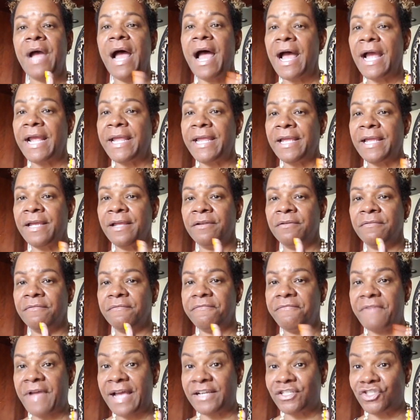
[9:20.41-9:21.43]
high-end
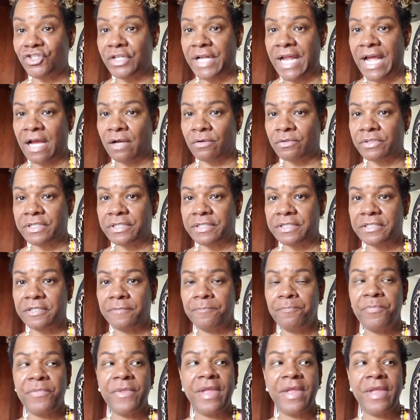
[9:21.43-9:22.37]
fashion houses.